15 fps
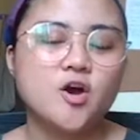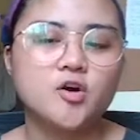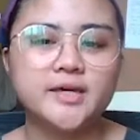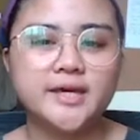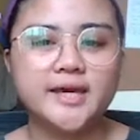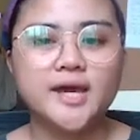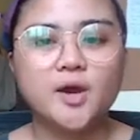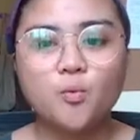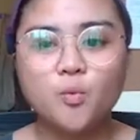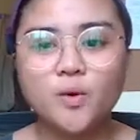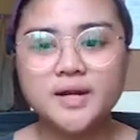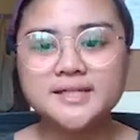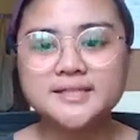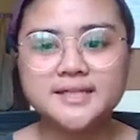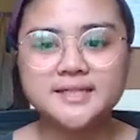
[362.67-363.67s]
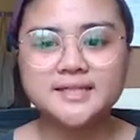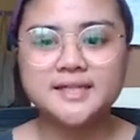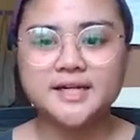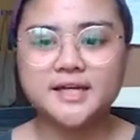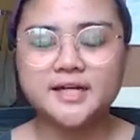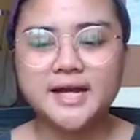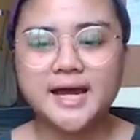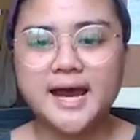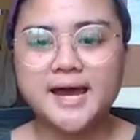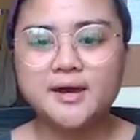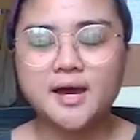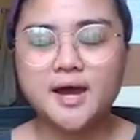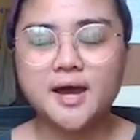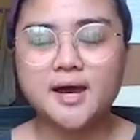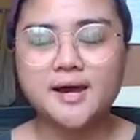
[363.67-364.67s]
Okay. What I did here,
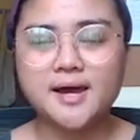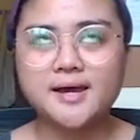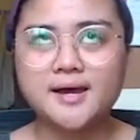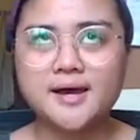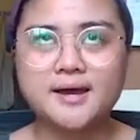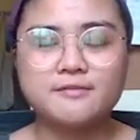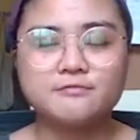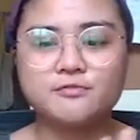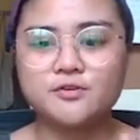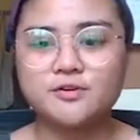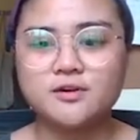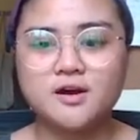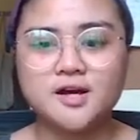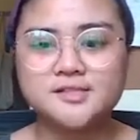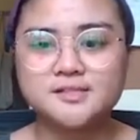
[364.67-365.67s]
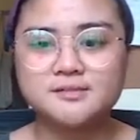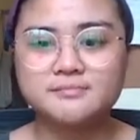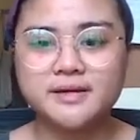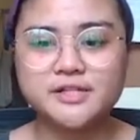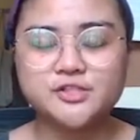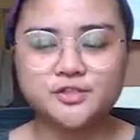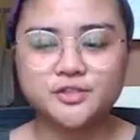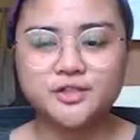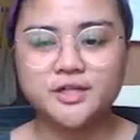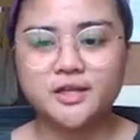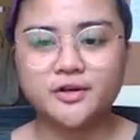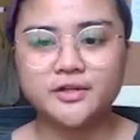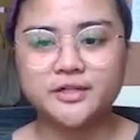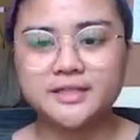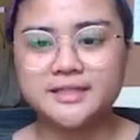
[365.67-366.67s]
I forgot to mention
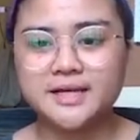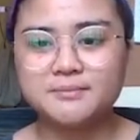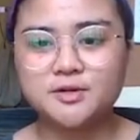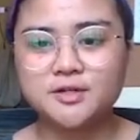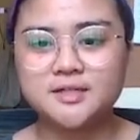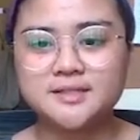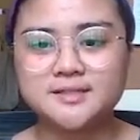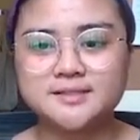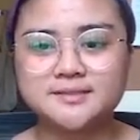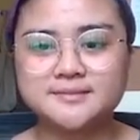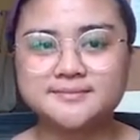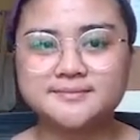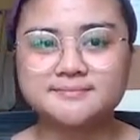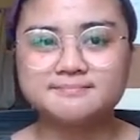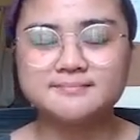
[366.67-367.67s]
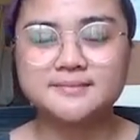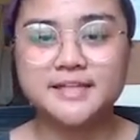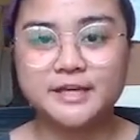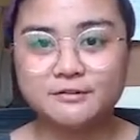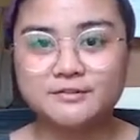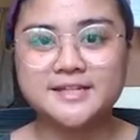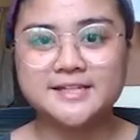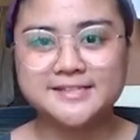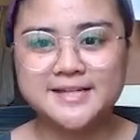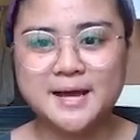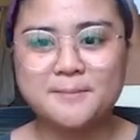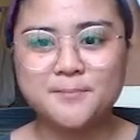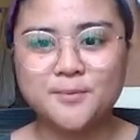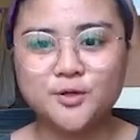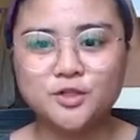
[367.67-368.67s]
earlier that I'm gonna give an
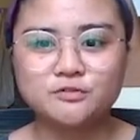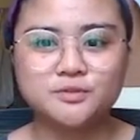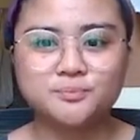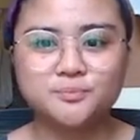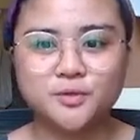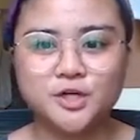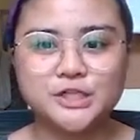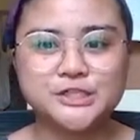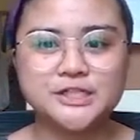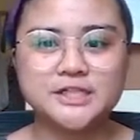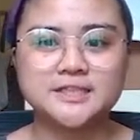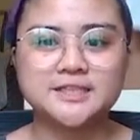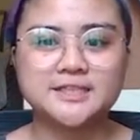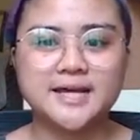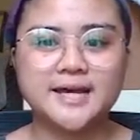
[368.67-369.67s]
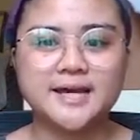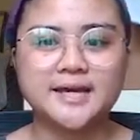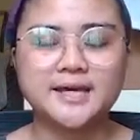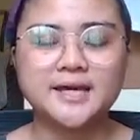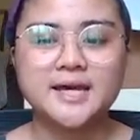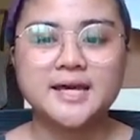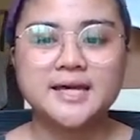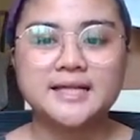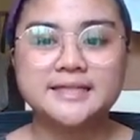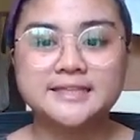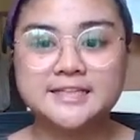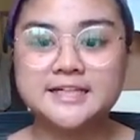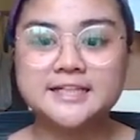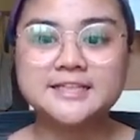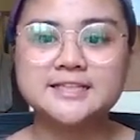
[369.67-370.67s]
example of the project that I
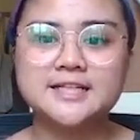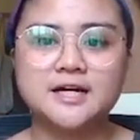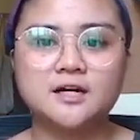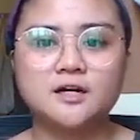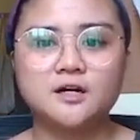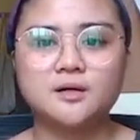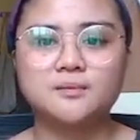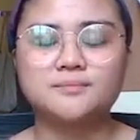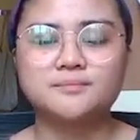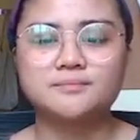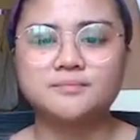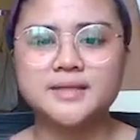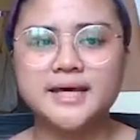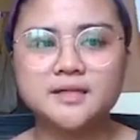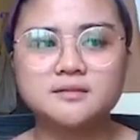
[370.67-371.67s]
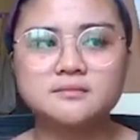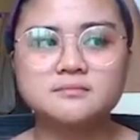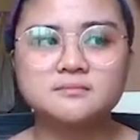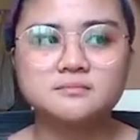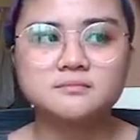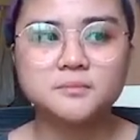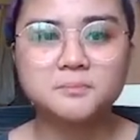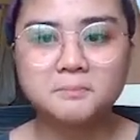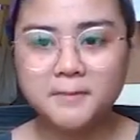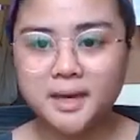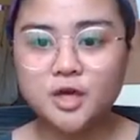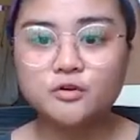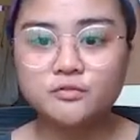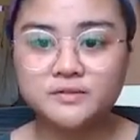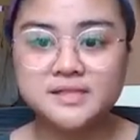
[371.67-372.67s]
did like
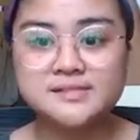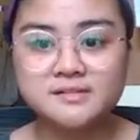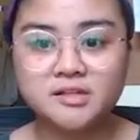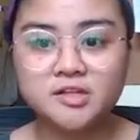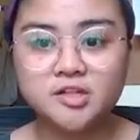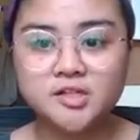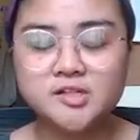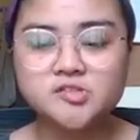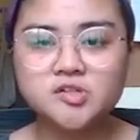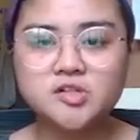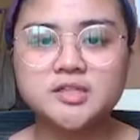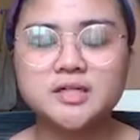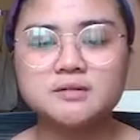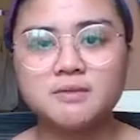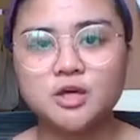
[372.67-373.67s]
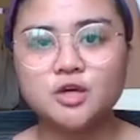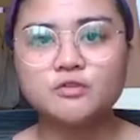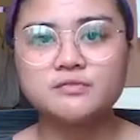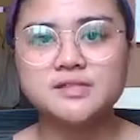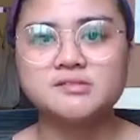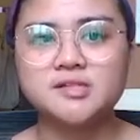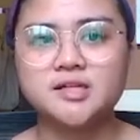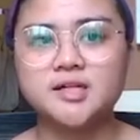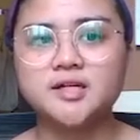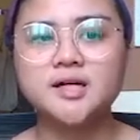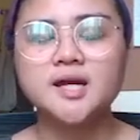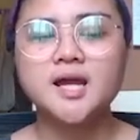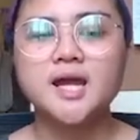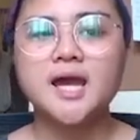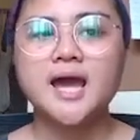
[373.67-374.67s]
May of this year, starting May of this year.
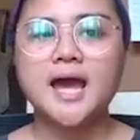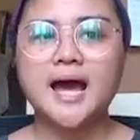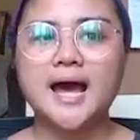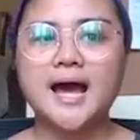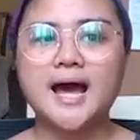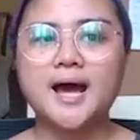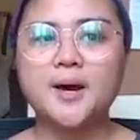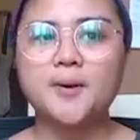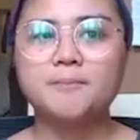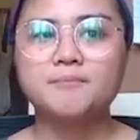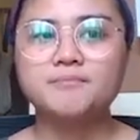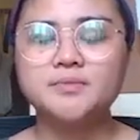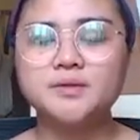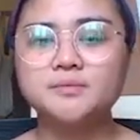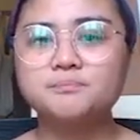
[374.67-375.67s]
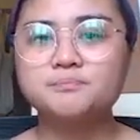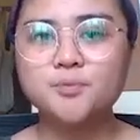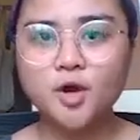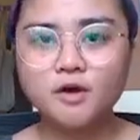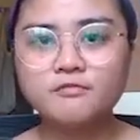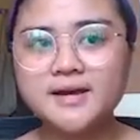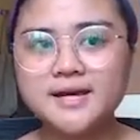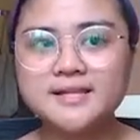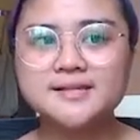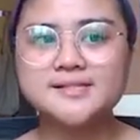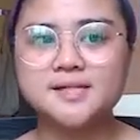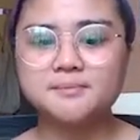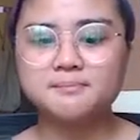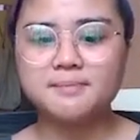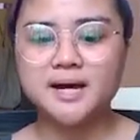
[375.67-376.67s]
The profile
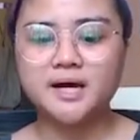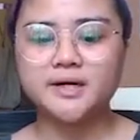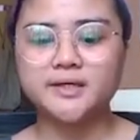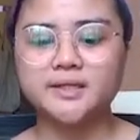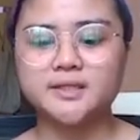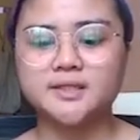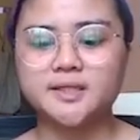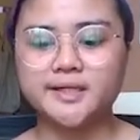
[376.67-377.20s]
is about